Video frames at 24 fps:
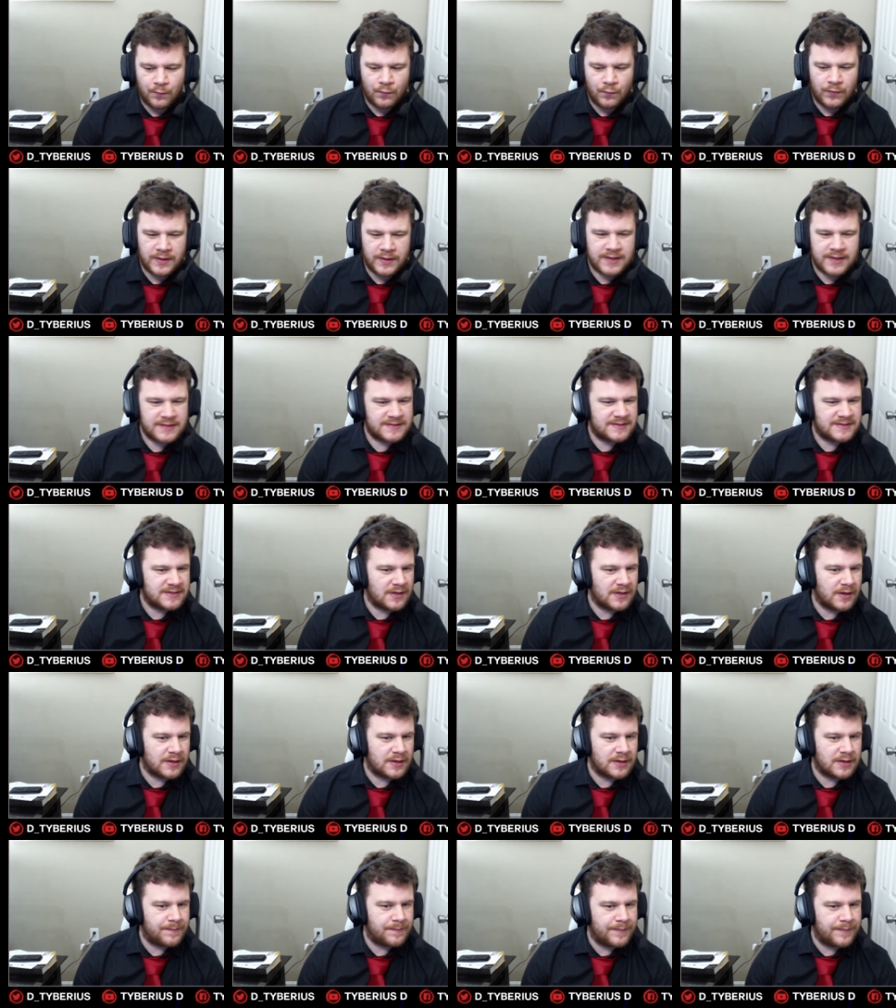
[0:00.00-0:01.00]
We can
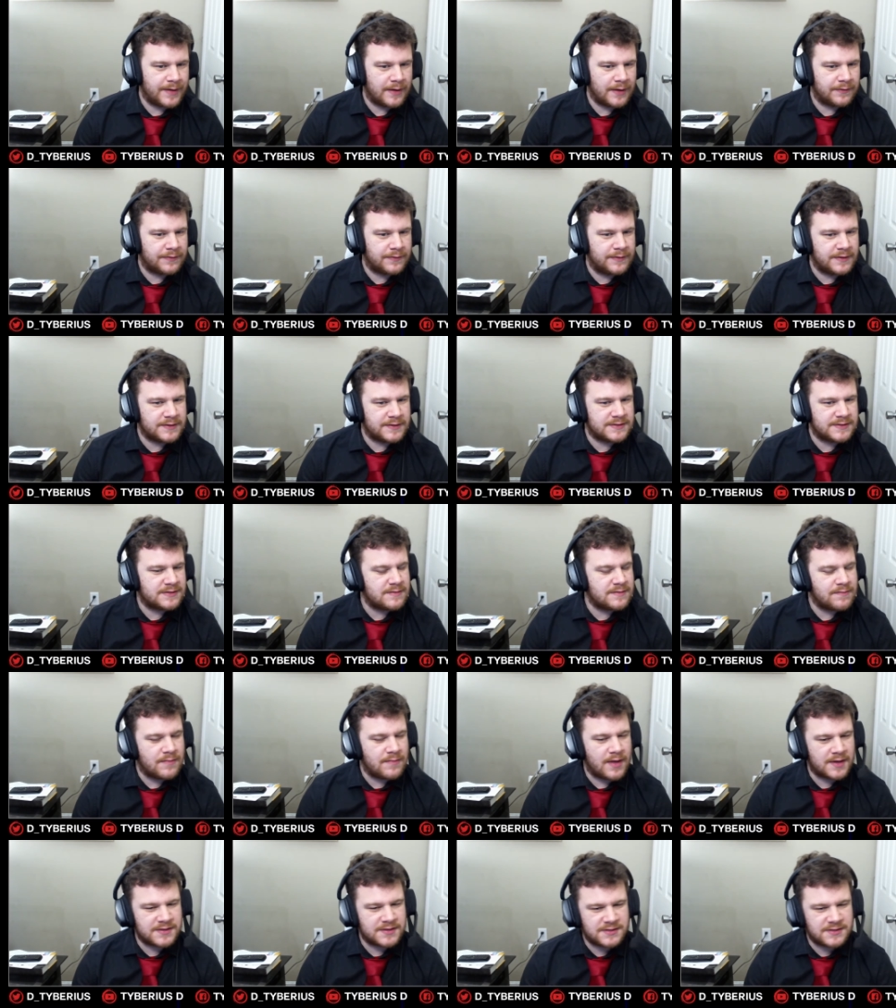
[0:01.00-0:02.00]
talk about this
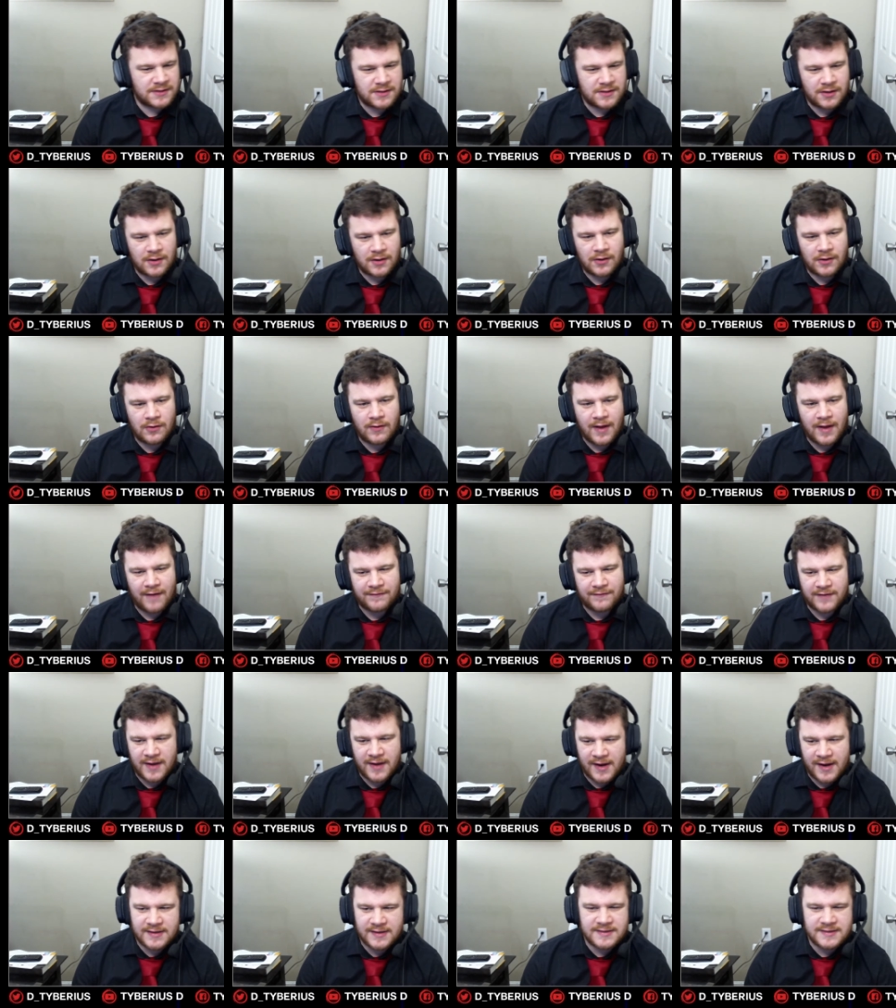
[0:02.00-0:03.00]
in Mexico,
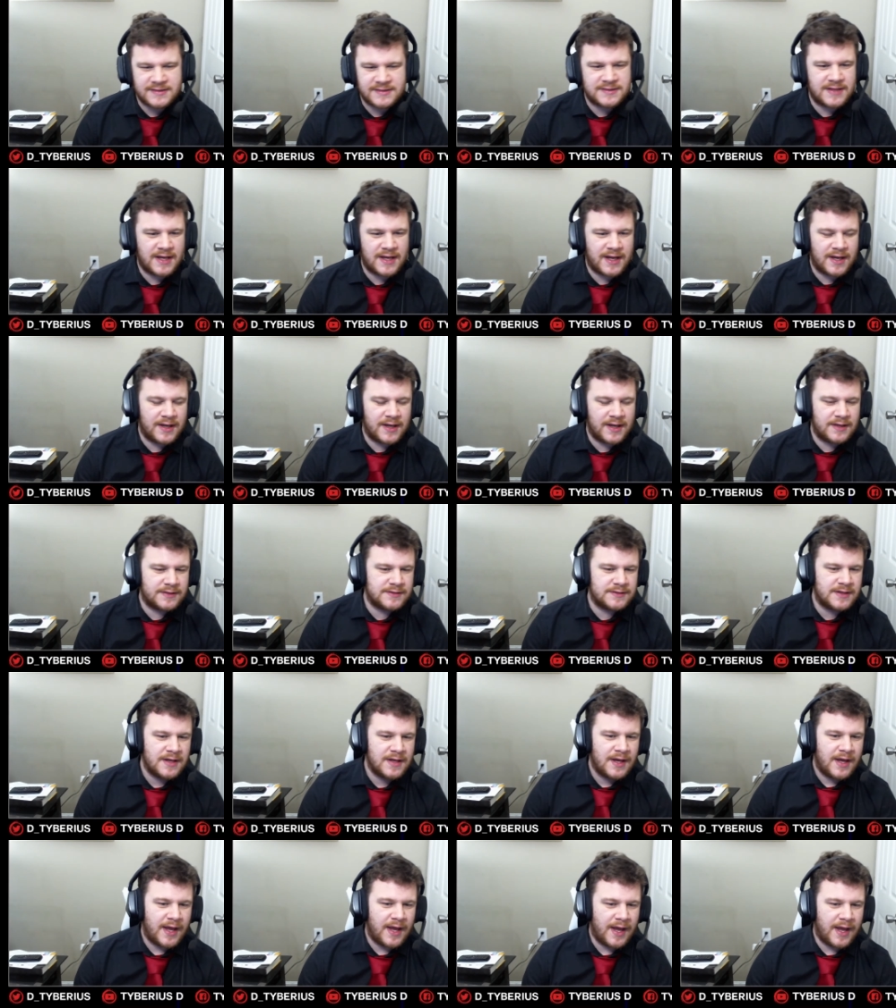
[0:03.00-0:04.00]
Afghanistan,
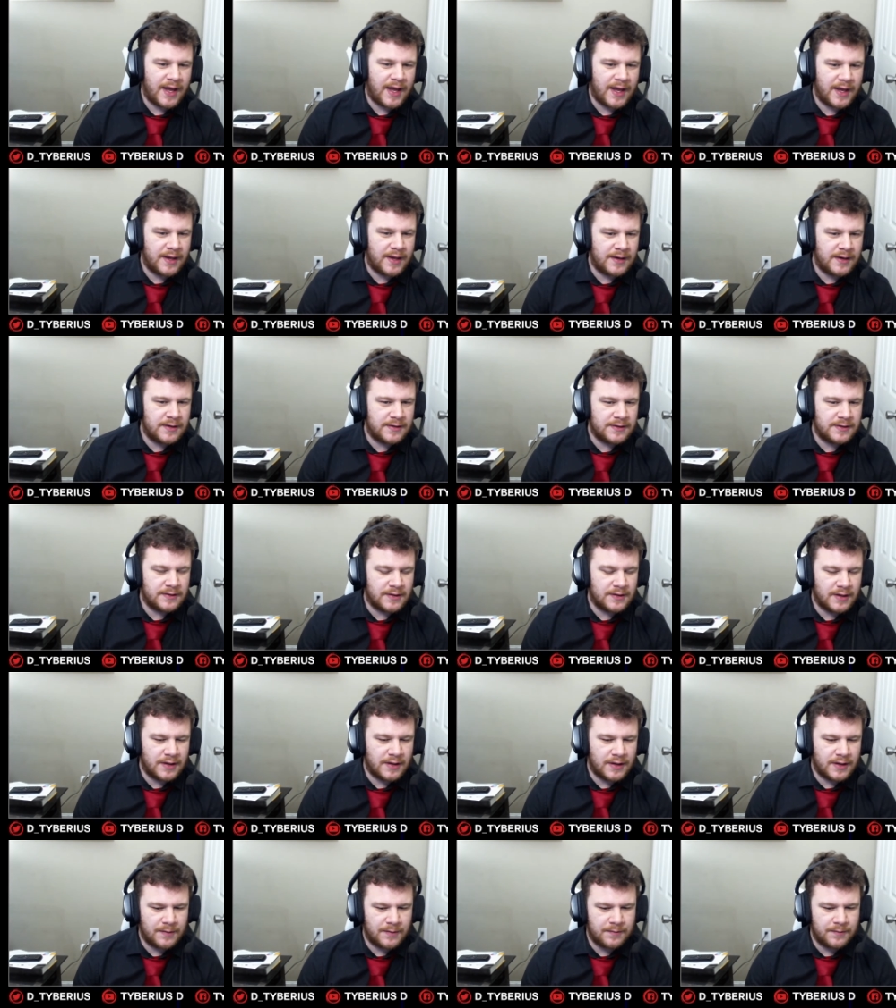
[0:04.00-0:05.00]
and
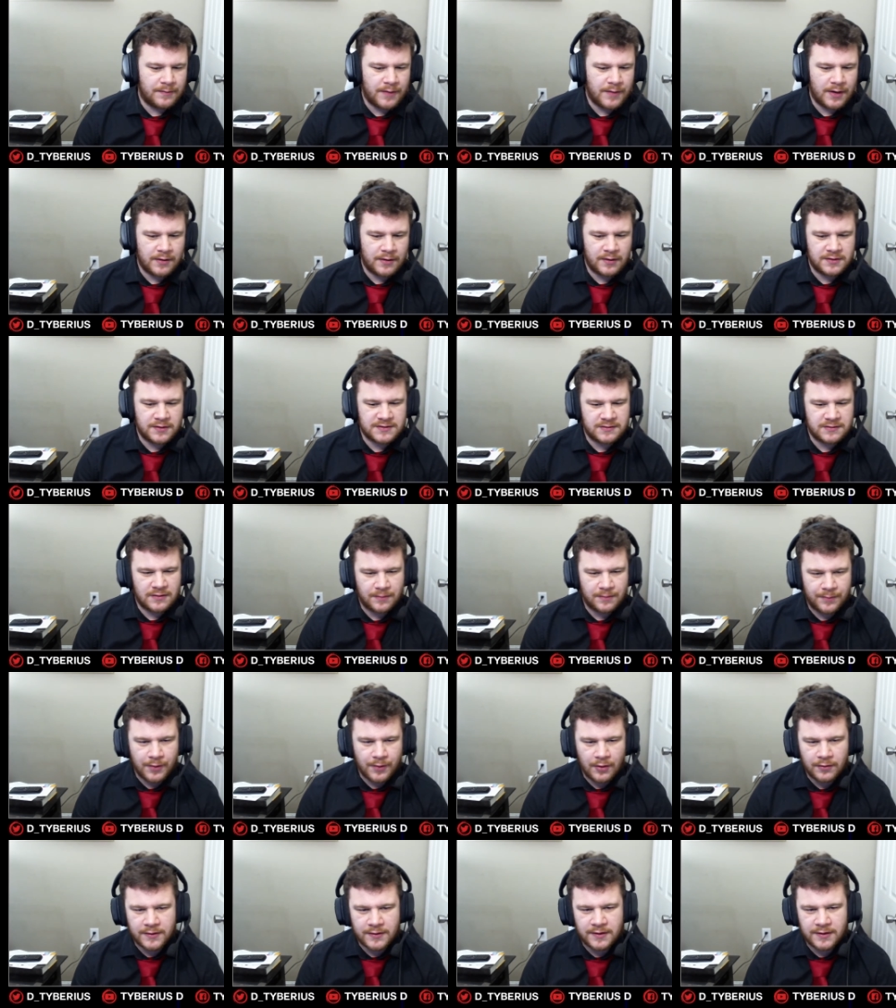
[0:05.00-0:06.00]
areas of the
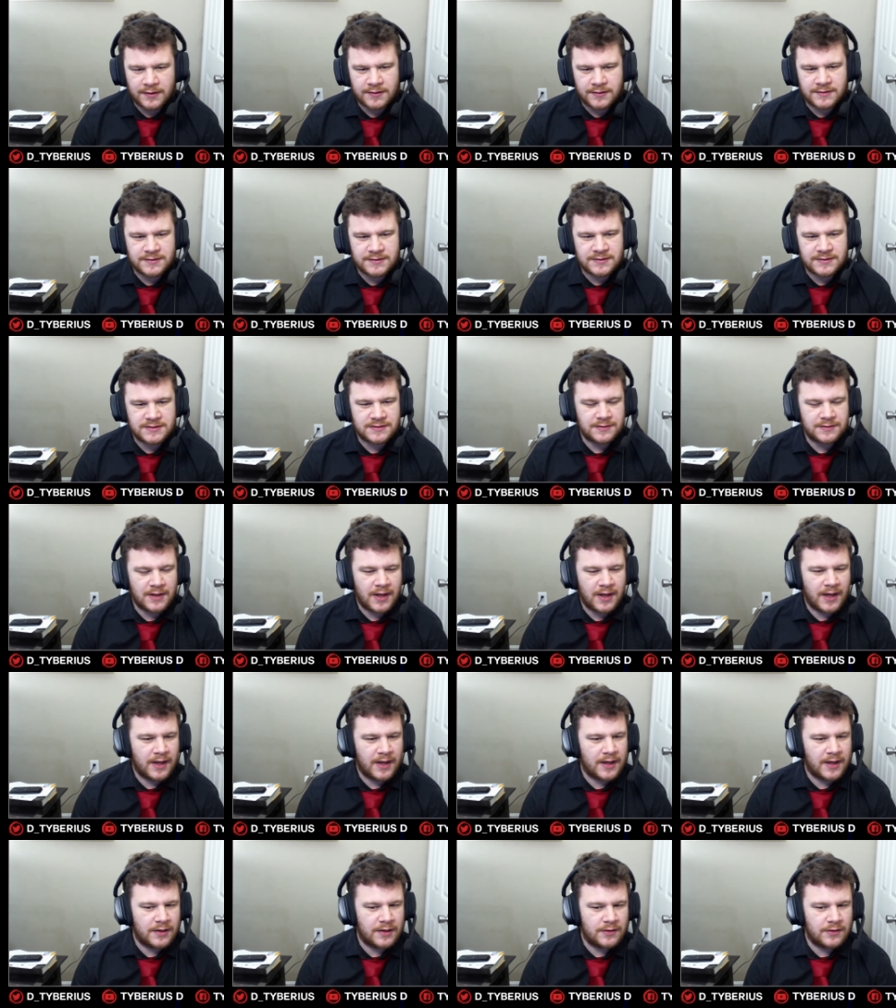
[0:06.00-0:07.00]
Balkans,
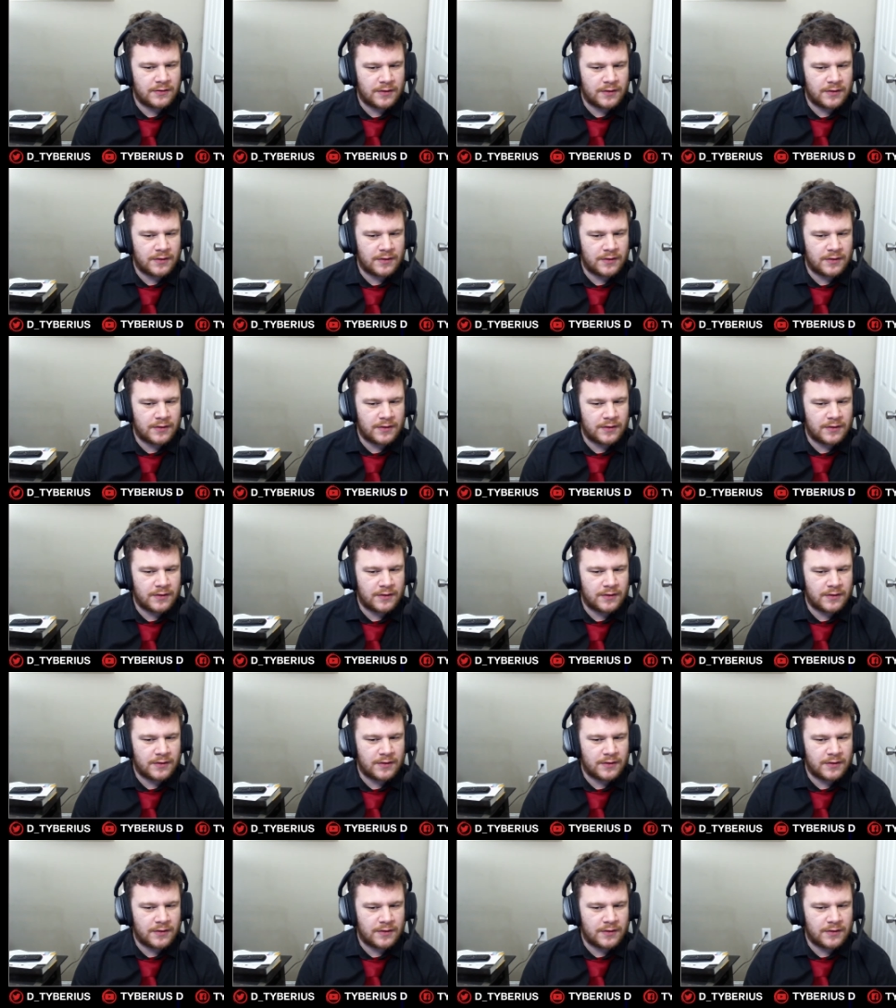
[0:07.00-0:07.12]
and,